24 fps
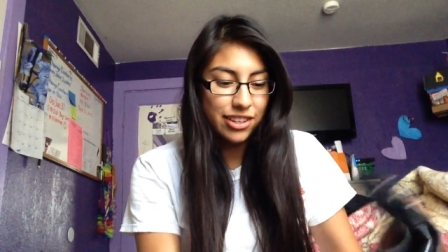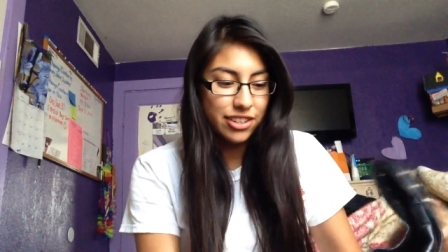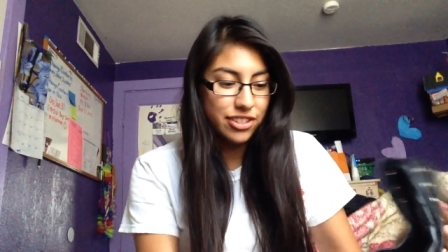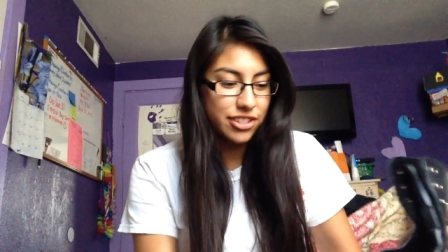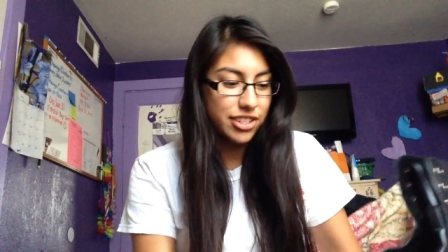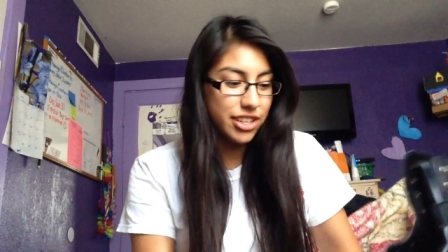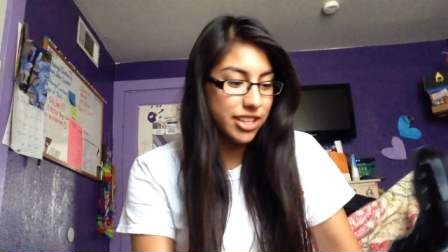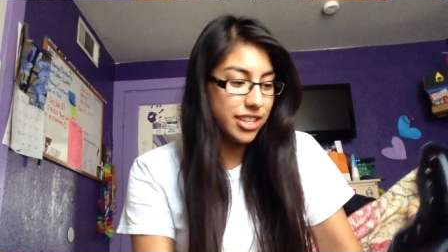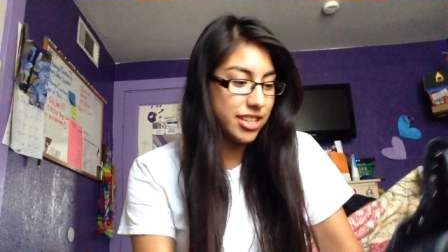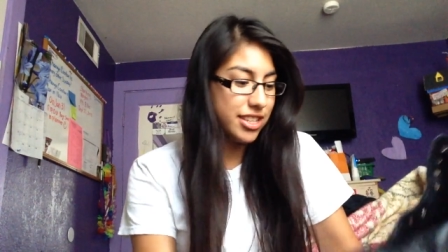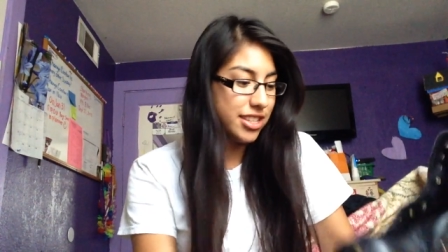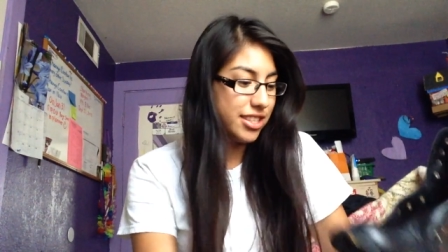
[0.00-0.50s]
they're
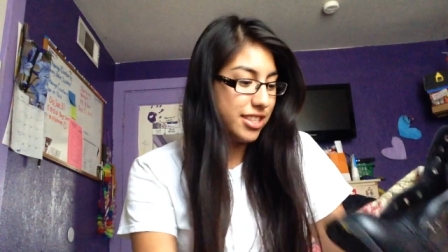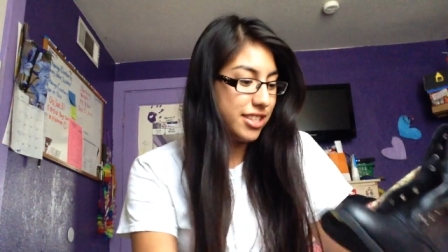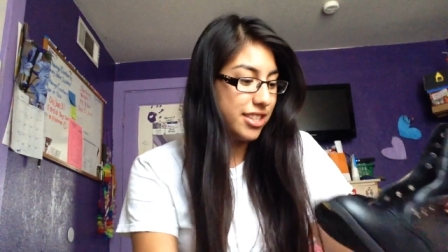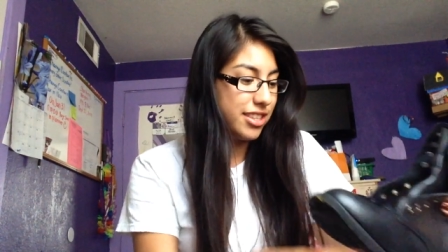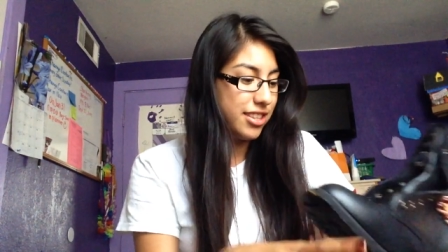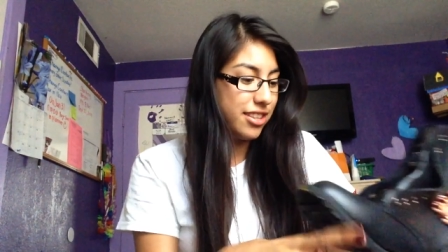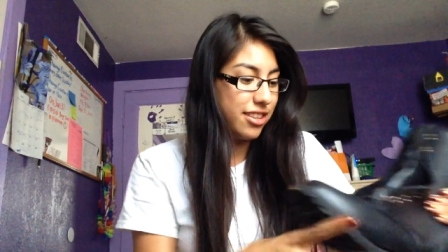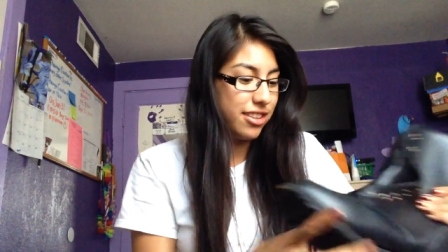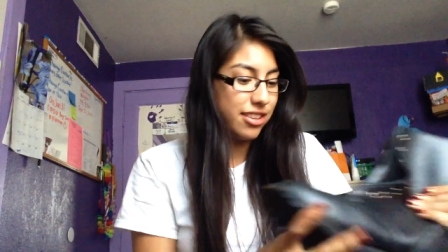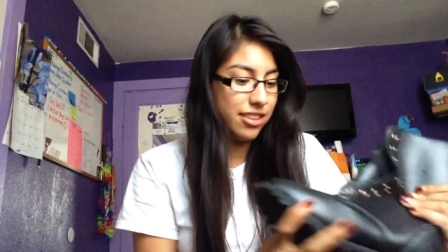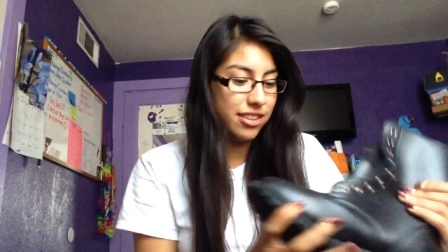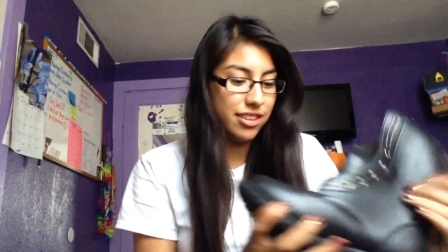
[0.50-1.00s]
just
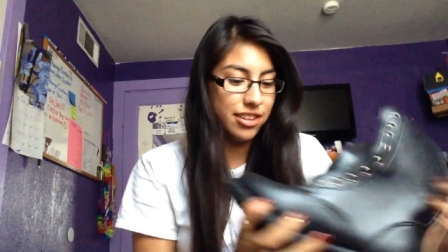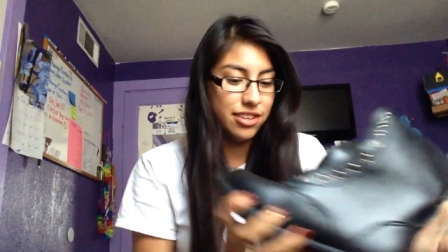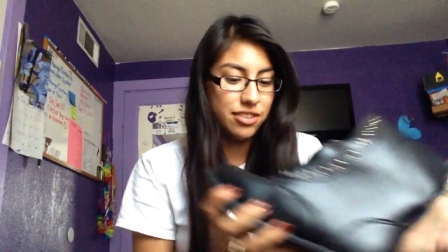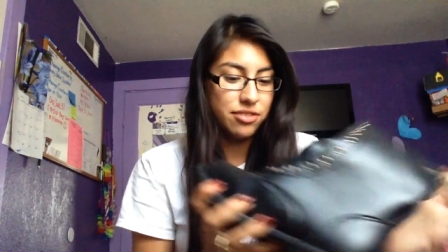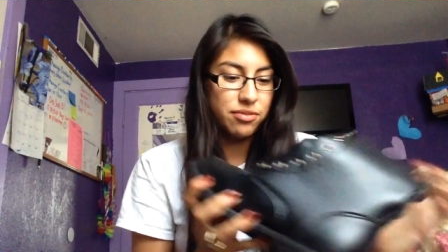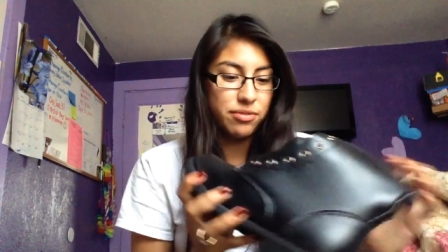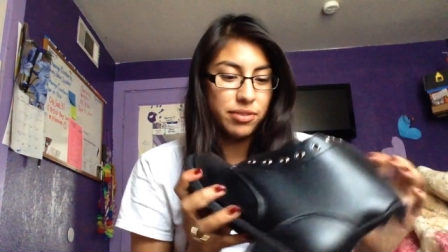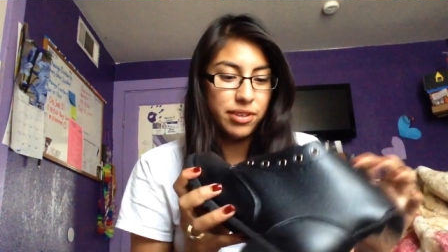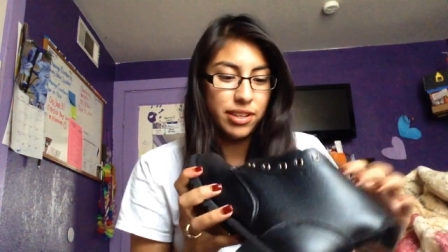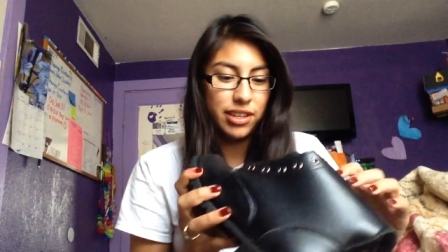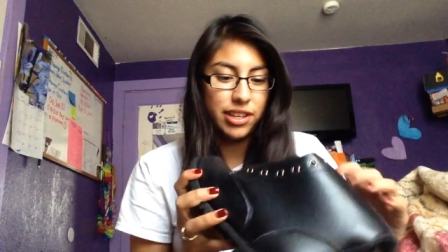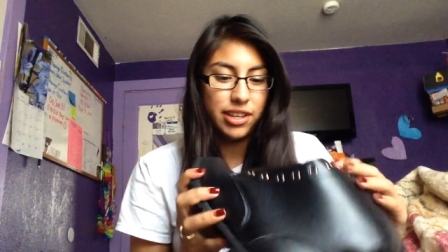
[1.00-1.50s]
these
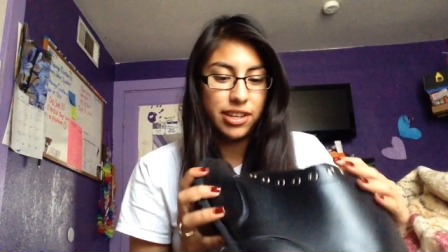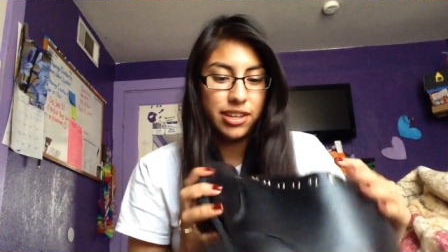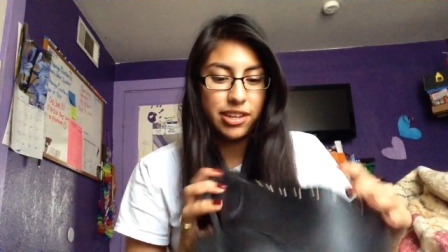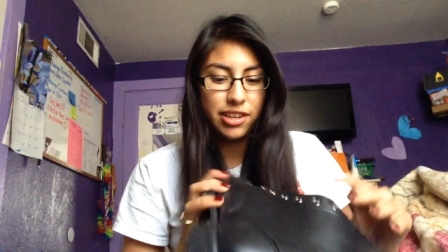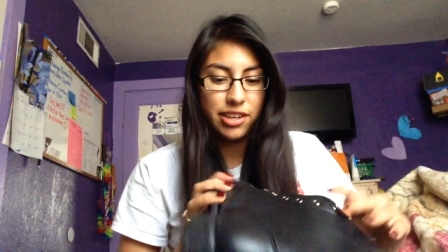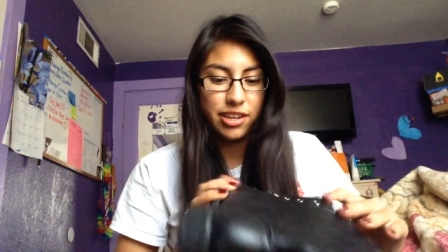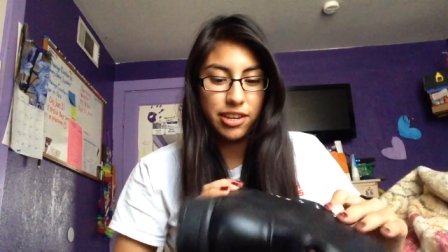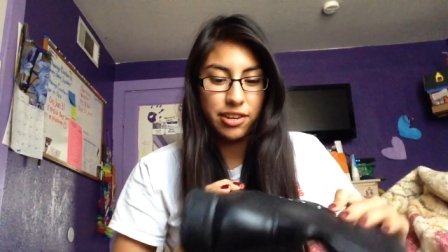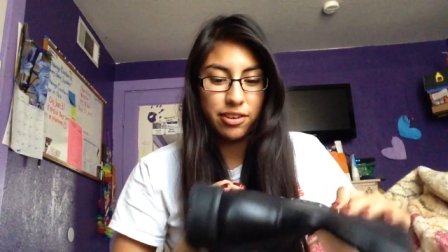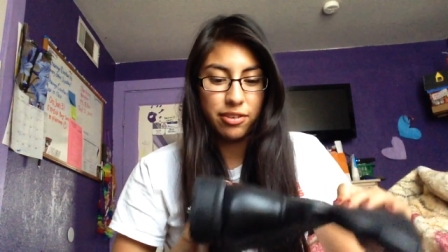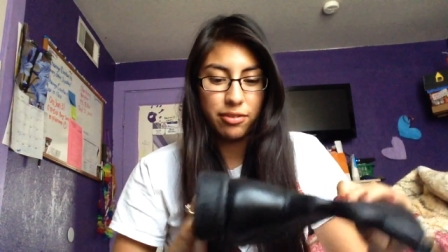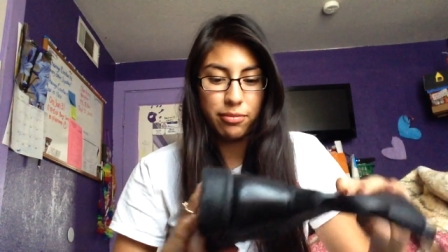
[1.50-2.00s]
really
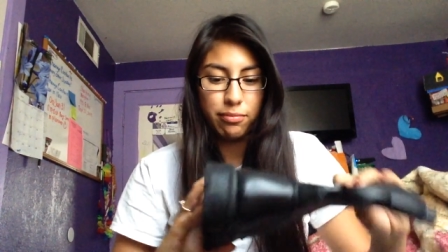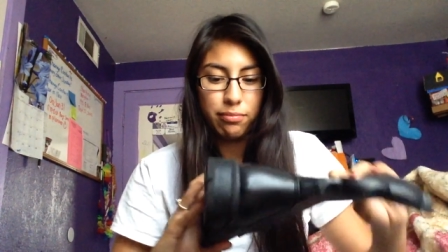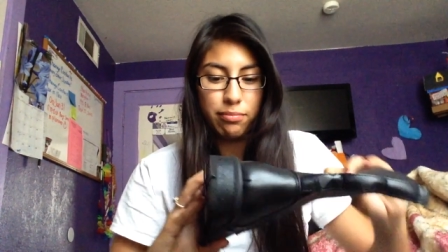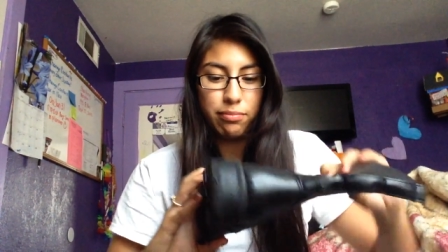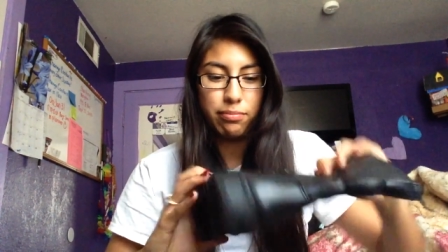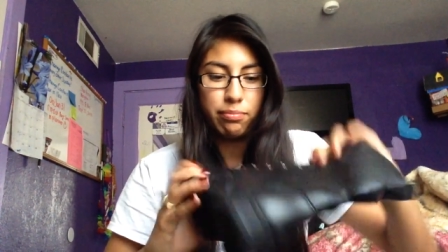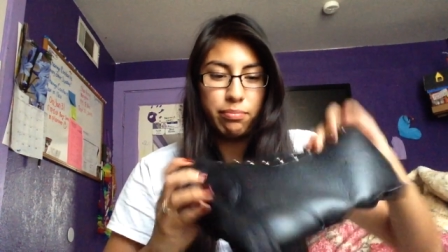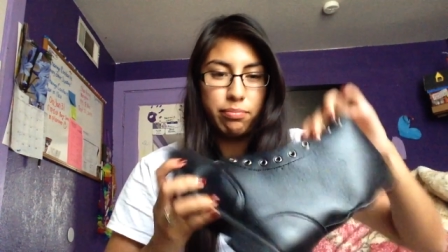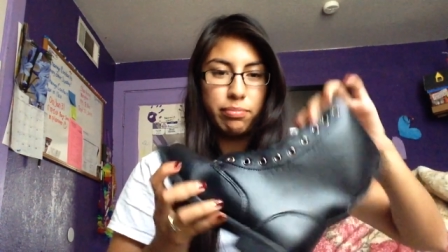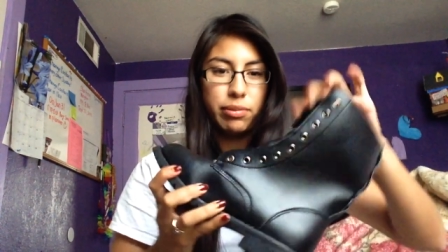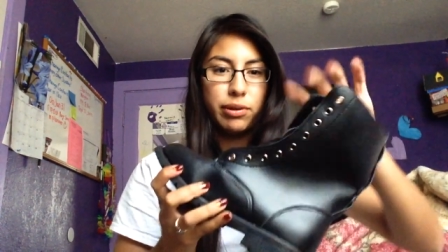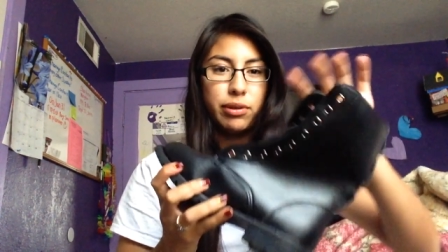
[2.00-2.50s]
cute
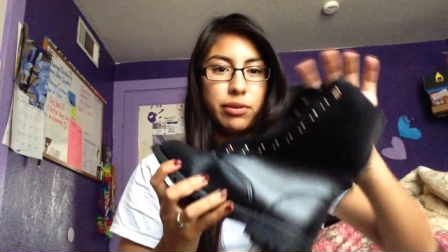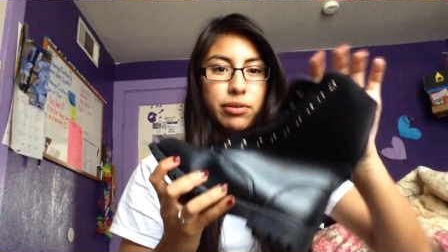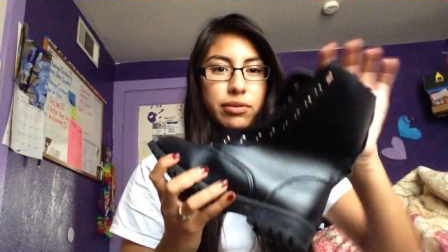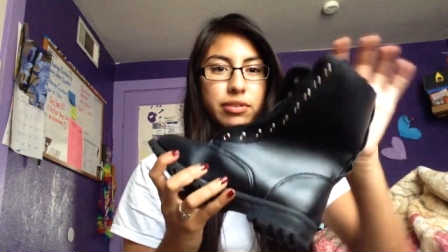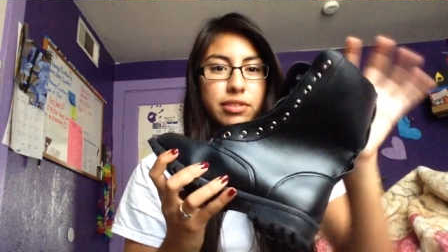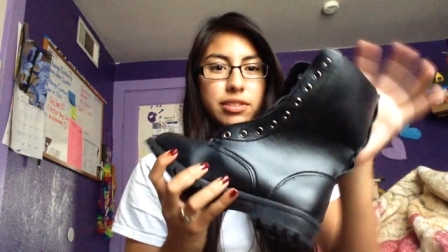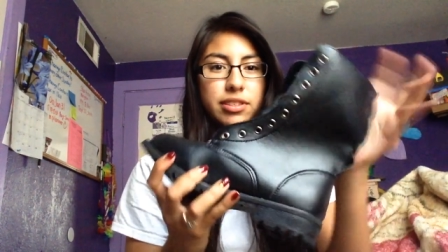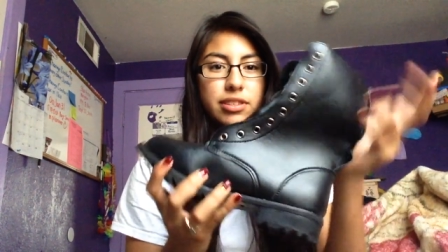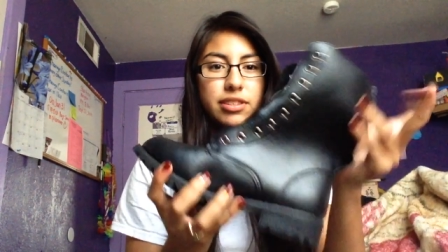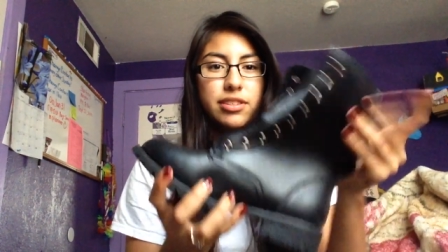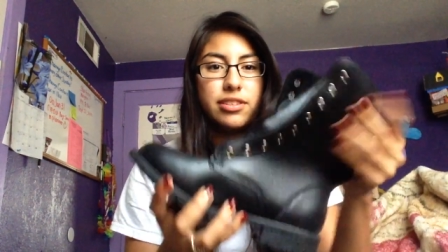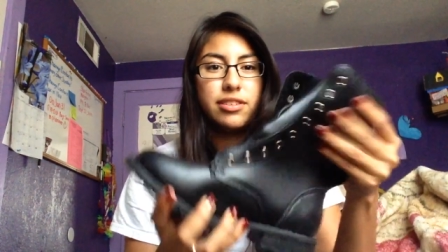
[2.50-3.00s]

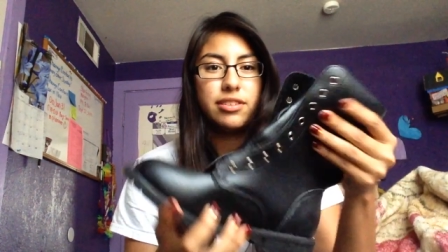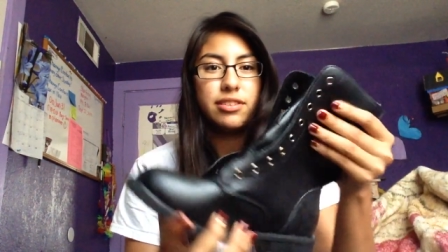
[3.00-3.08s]
boots